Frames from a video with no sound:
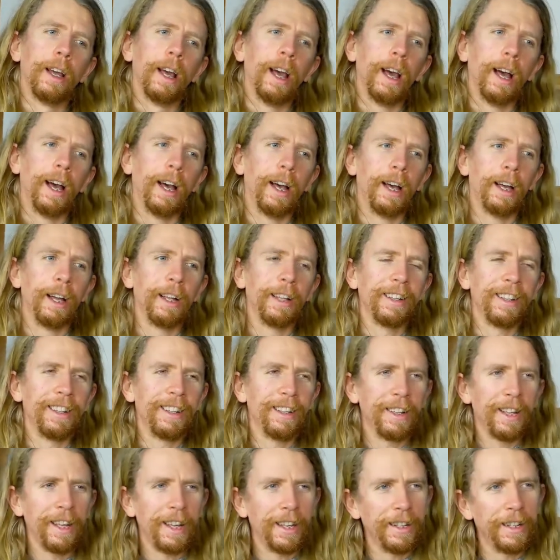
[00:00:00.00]
Uh,
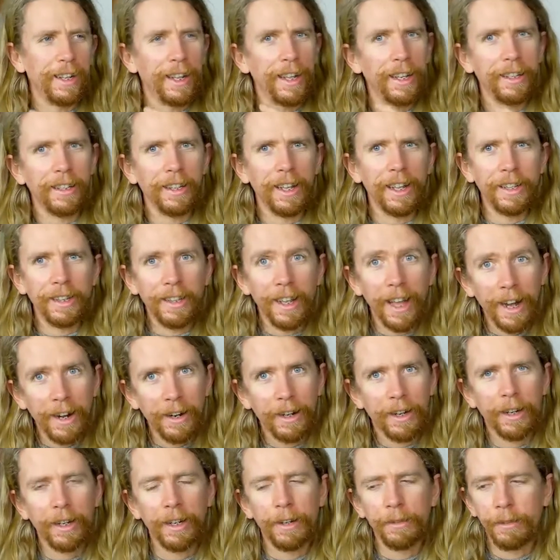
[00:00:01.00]
in, in, in their
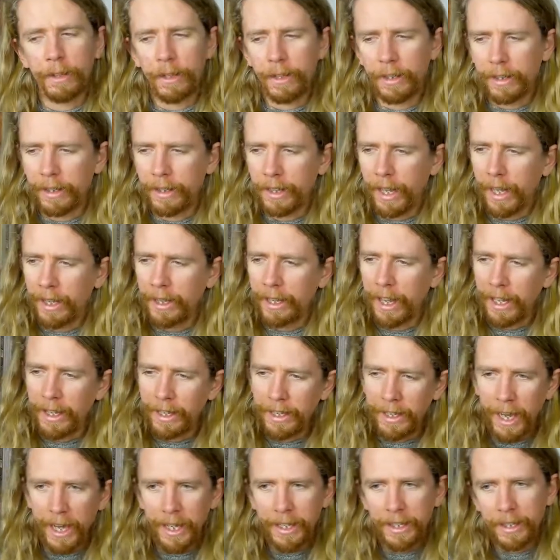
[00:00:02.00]
kind of things in that in that
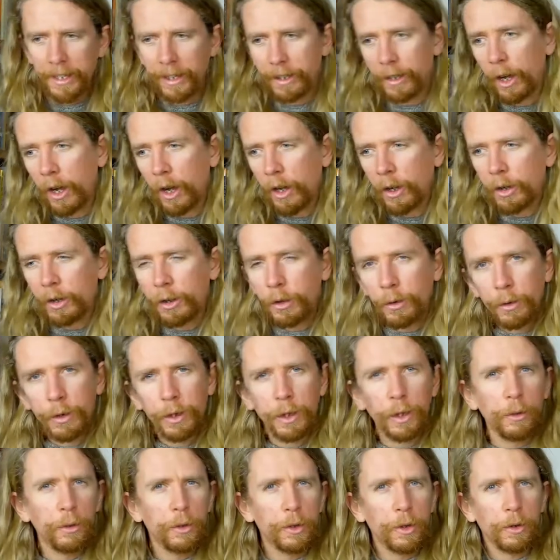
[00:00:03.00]
Yeatsian
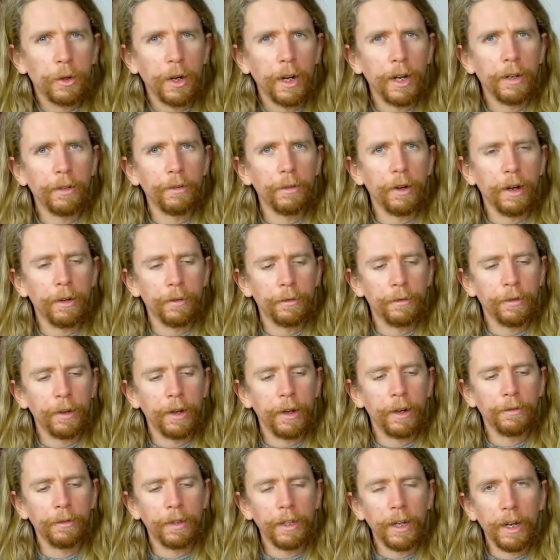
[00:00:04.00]
U2 strain of, of,
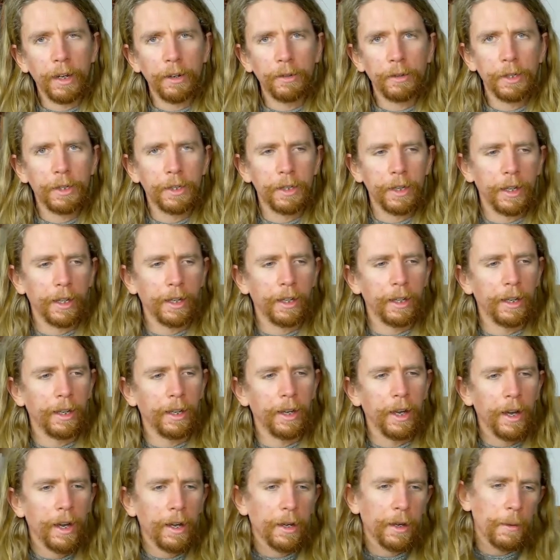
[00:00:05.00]
of the Irish psyche
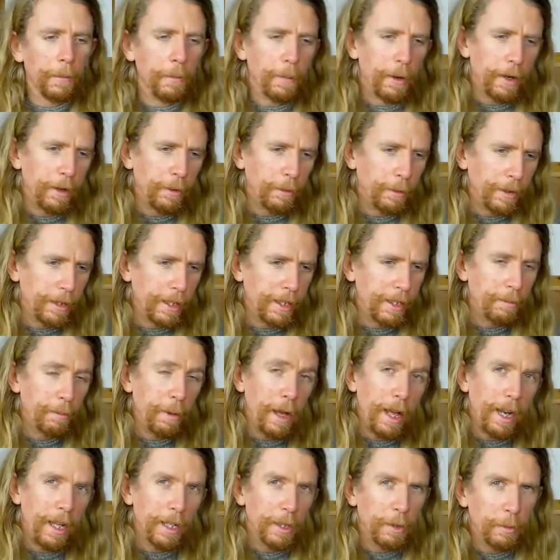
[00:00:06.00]
compared with this
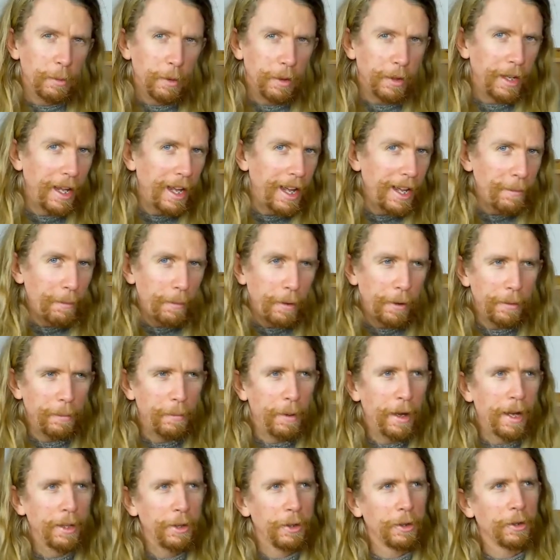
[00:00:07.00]
Bell X1
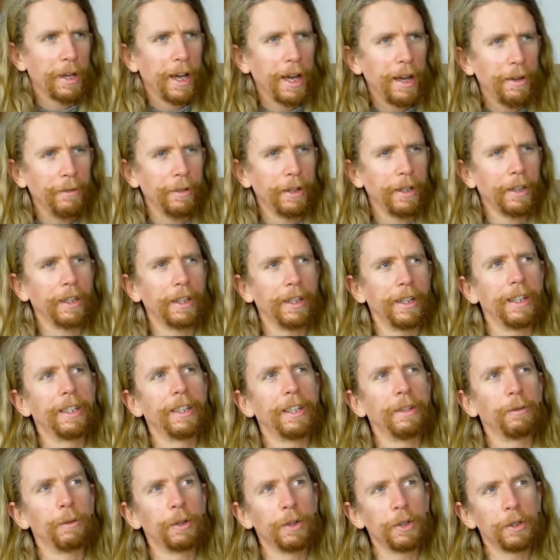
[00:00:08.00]
Patrick Kavanagh kind of
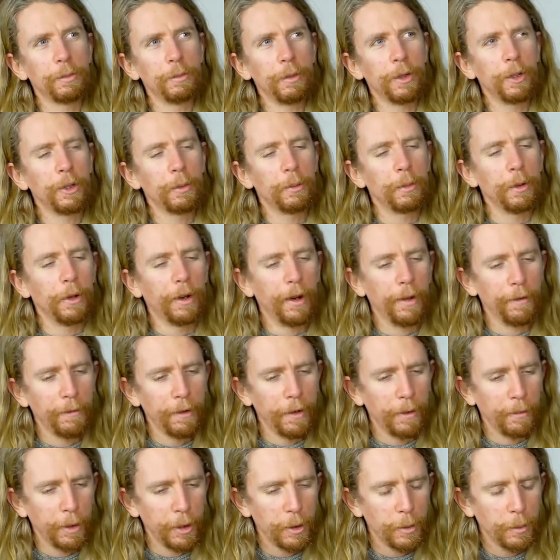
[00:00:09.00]
thing which is much more I
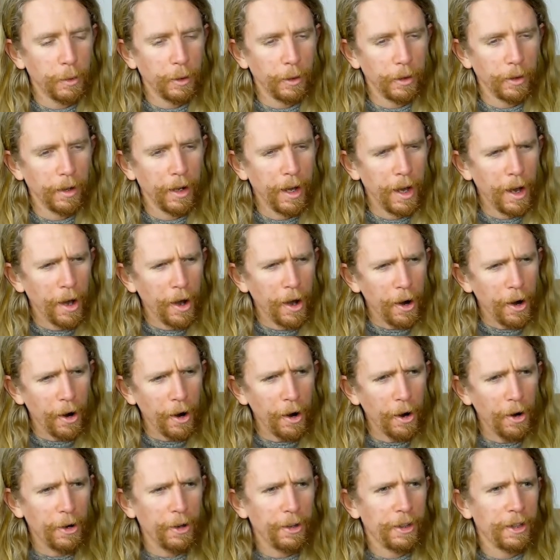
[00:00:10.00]
feel much more
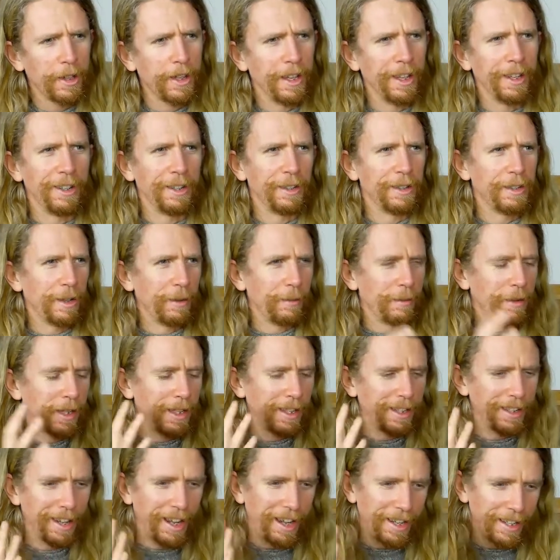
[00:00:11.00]
earthy and there's
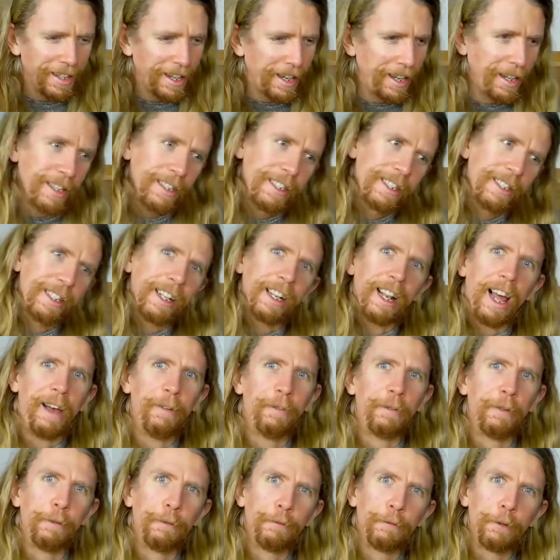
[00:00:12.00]
something I, I still
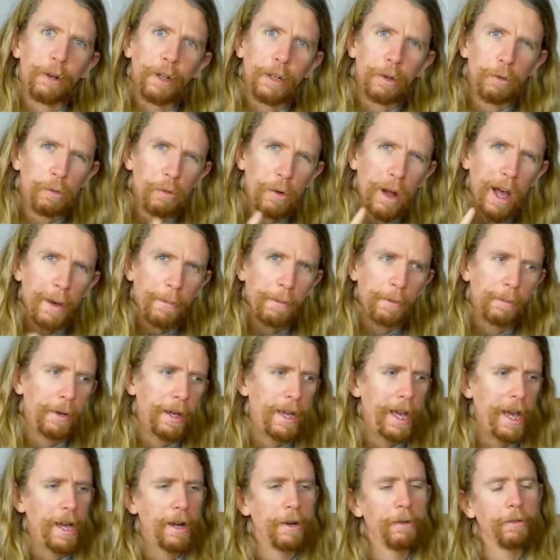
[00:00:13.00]
haven't fully wrapped
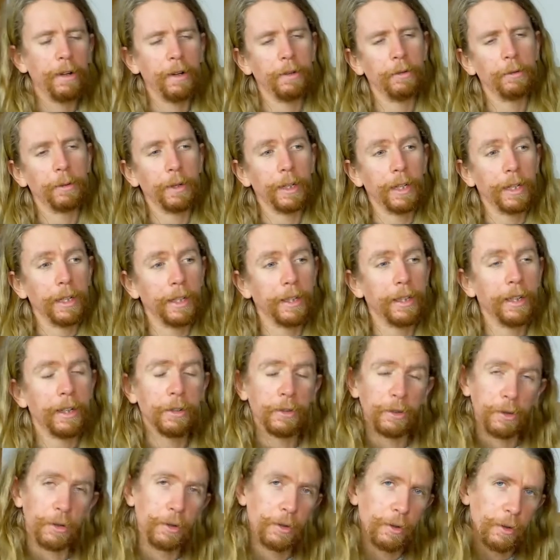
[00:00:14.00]
my head around within it that
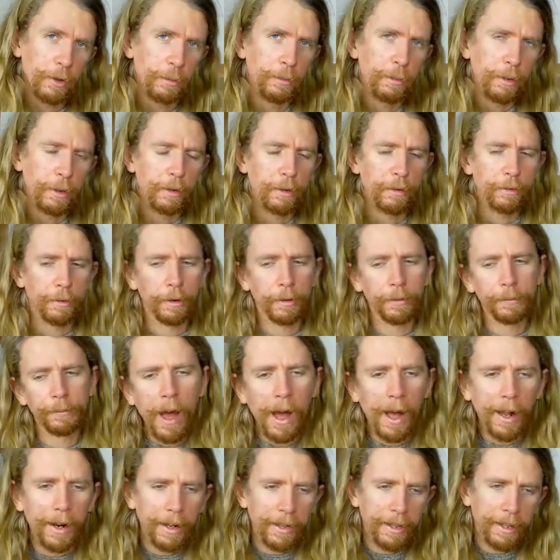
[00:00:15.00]
is just so beautiful
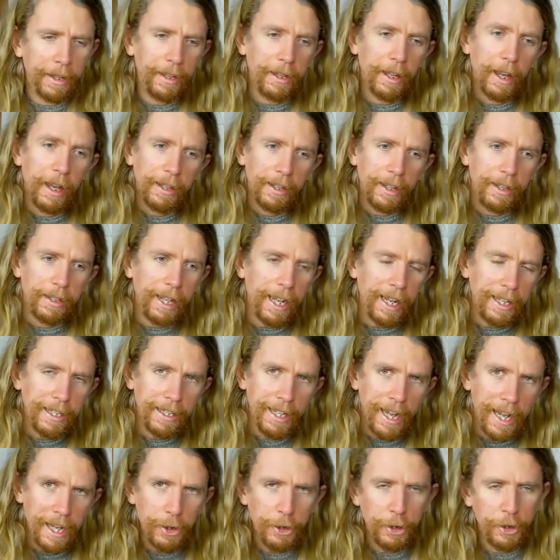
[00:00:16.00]
and I think that that
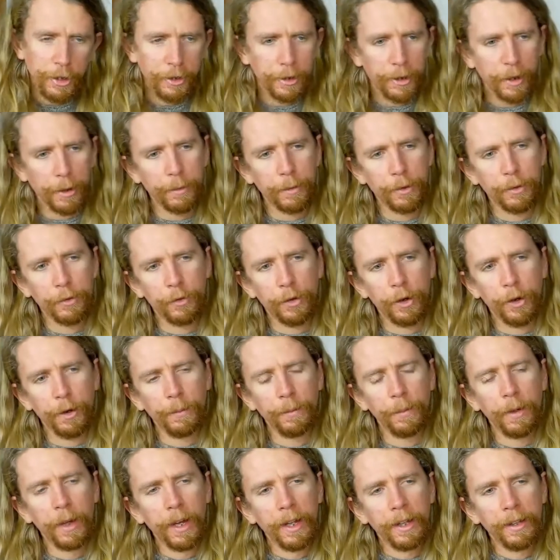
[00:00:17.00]
tension comes
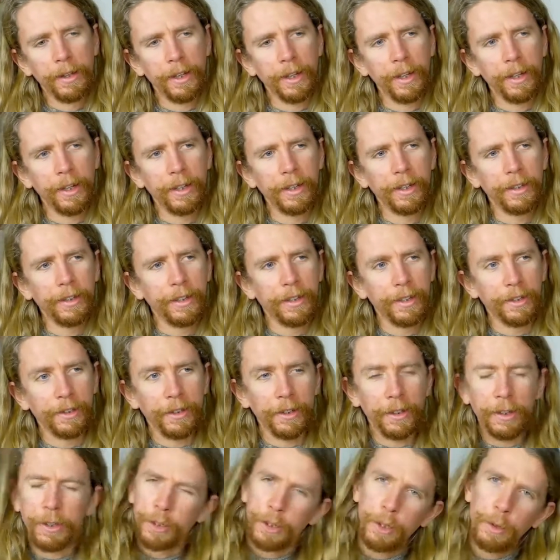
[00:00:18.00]
from the, the,
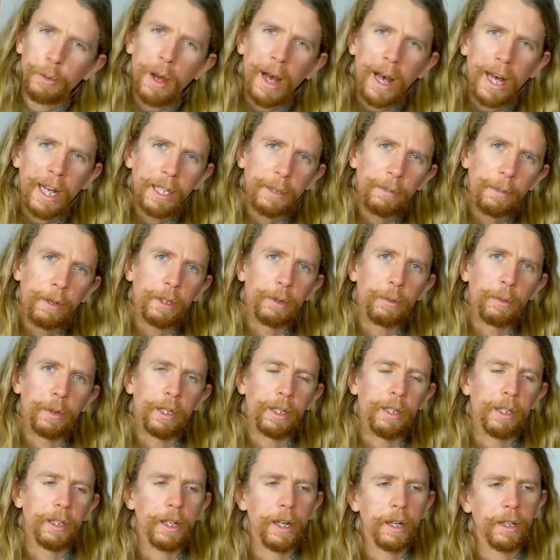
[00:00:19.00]
the two aspects
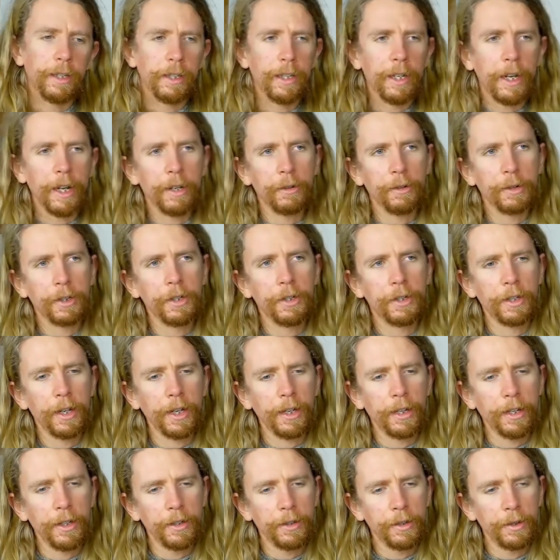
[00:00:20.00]
within the the Irish
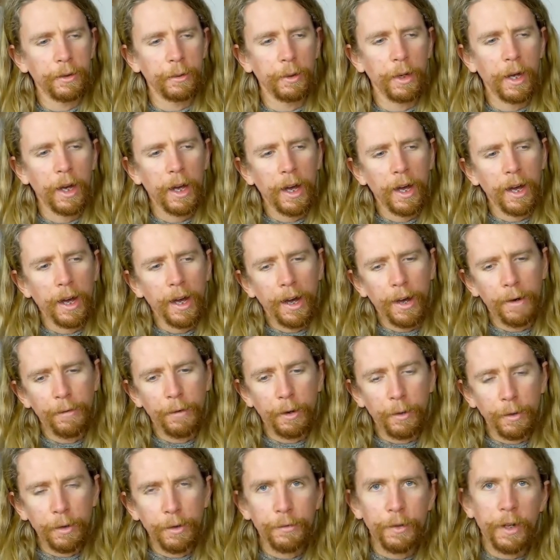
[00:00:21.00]
psyche so I've
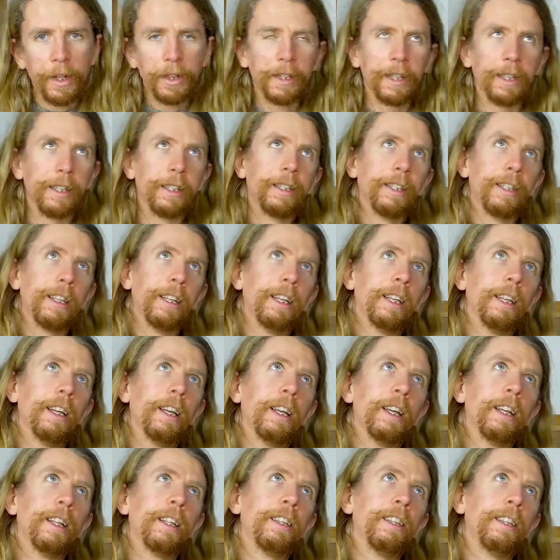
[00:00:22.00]
always felt that the
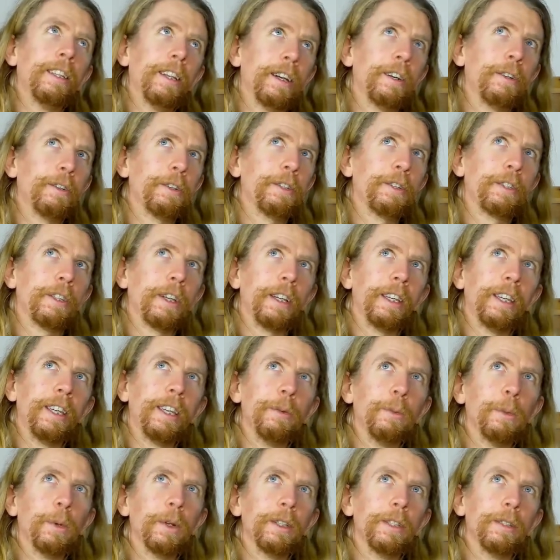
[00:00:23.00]
the Irish
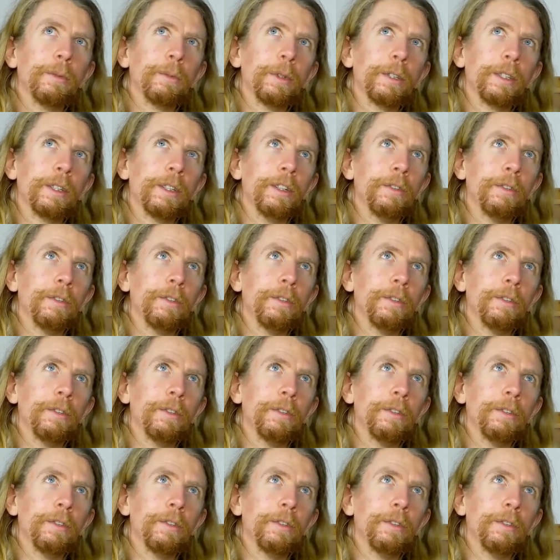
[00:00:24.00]
psyche was was a